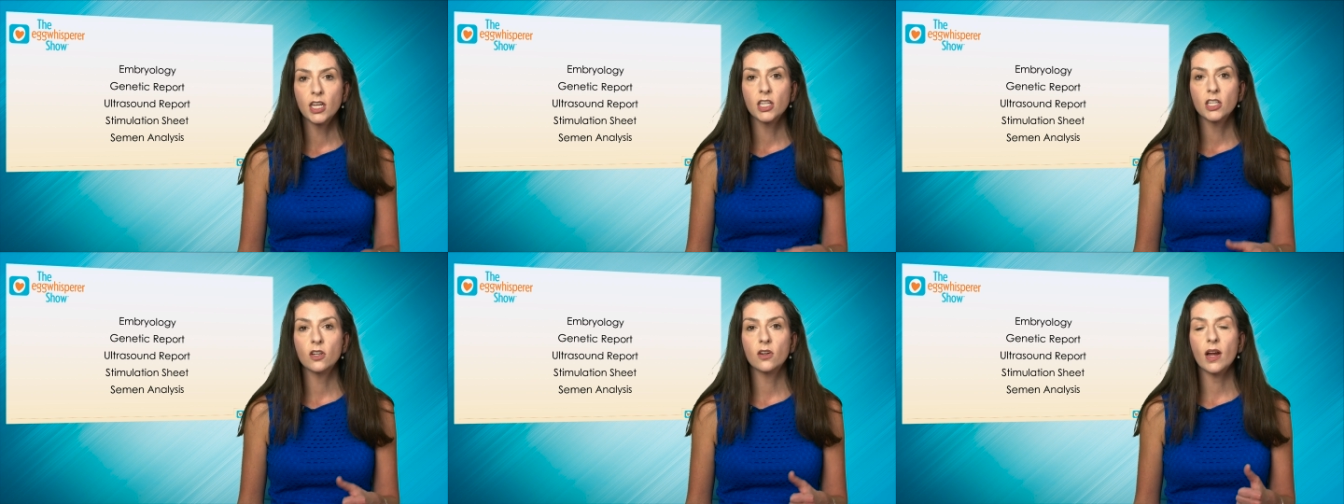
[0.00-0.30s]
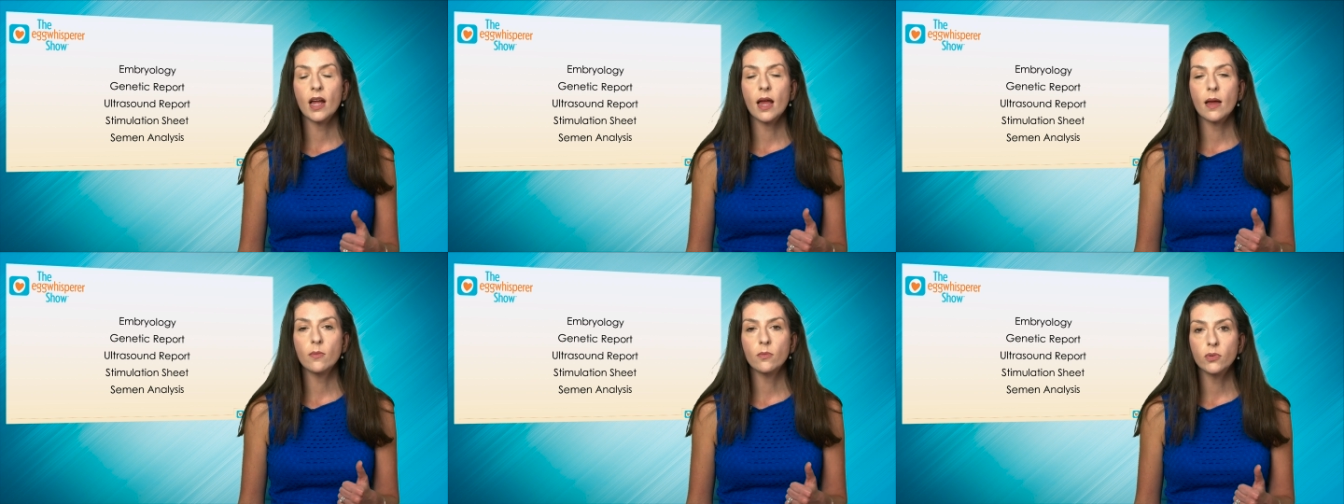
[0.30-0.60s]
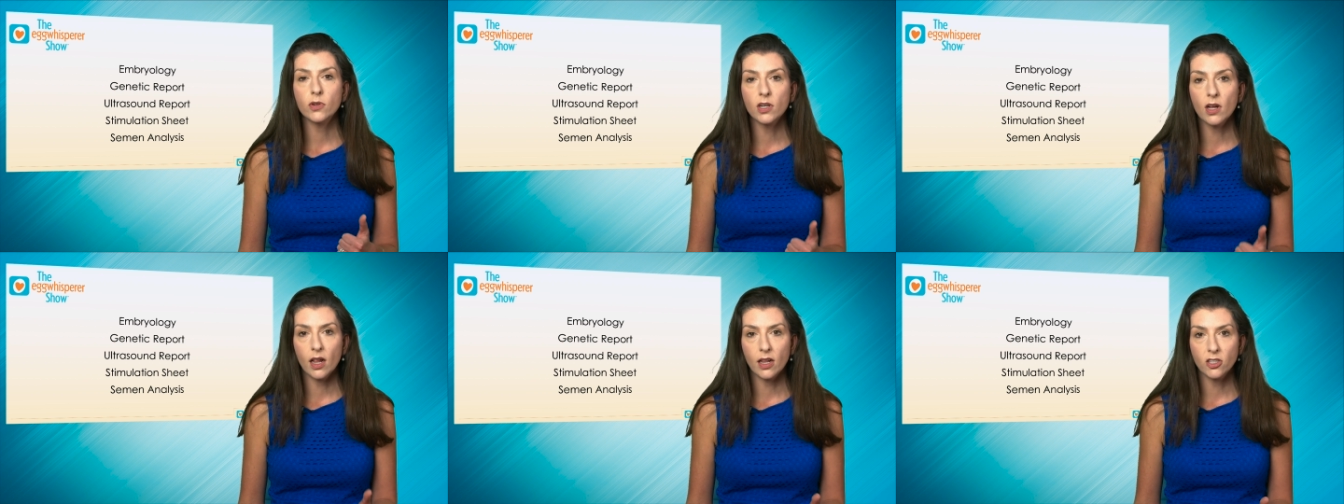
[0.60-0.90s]
Your
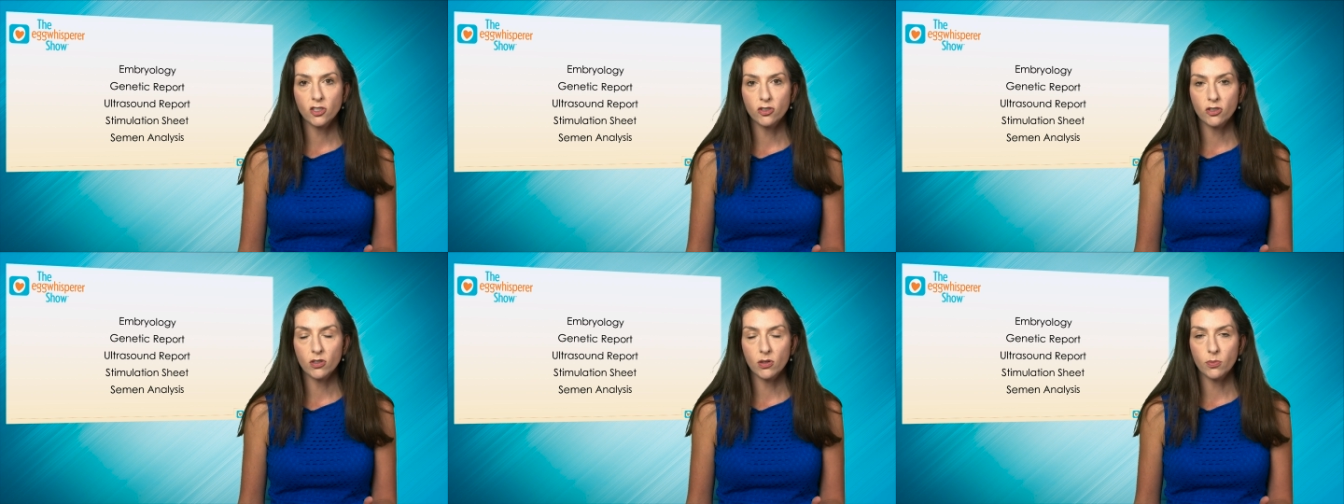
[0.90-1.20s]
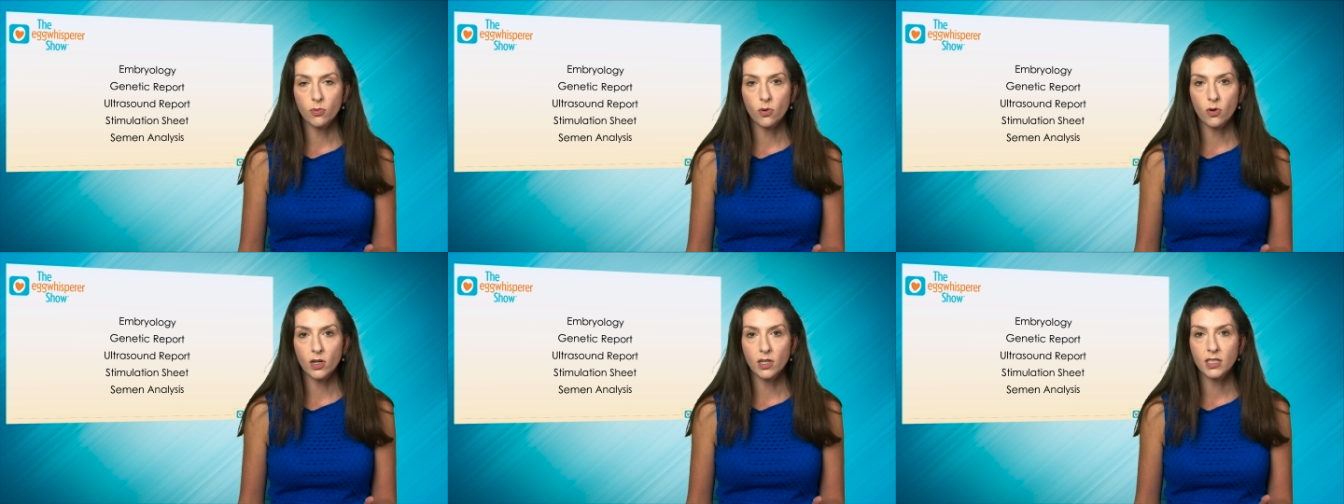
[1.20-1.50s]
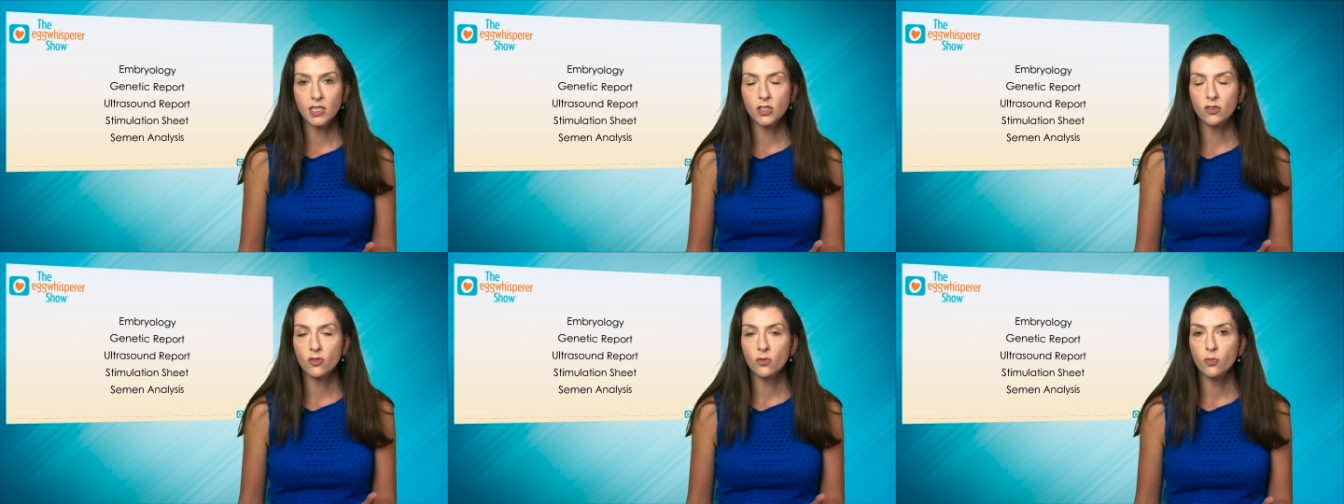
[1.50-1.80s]
embryology report.
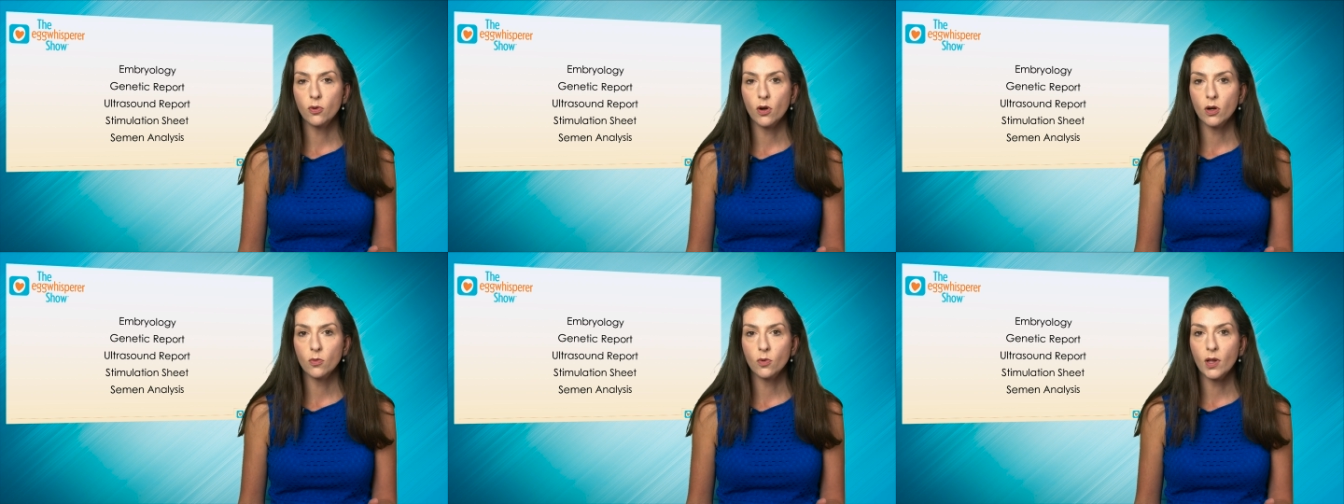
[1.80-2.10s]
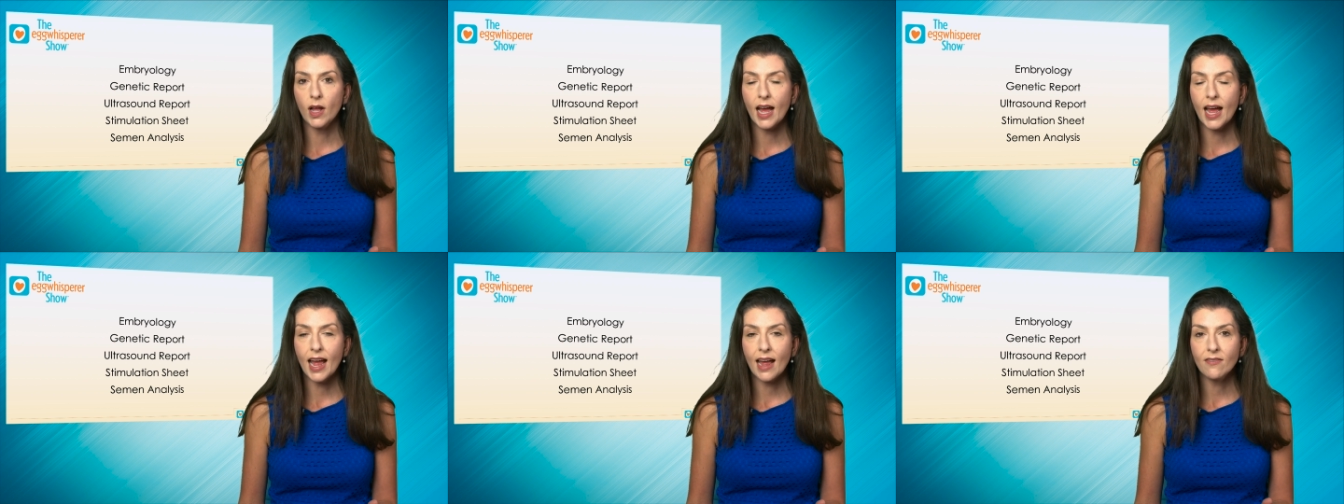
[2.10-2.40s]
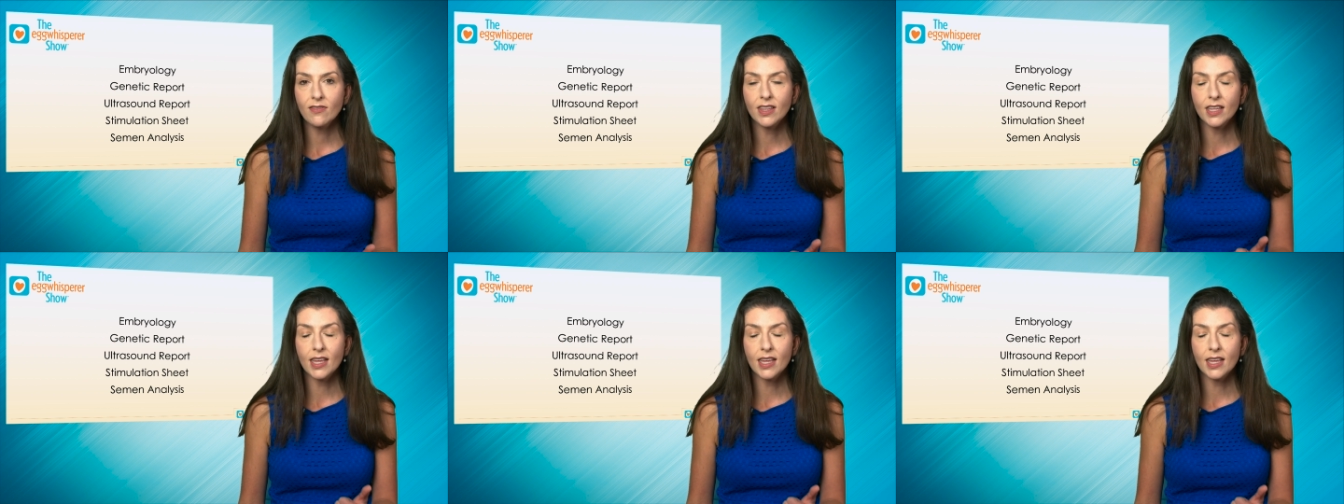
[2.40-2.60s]
This report will have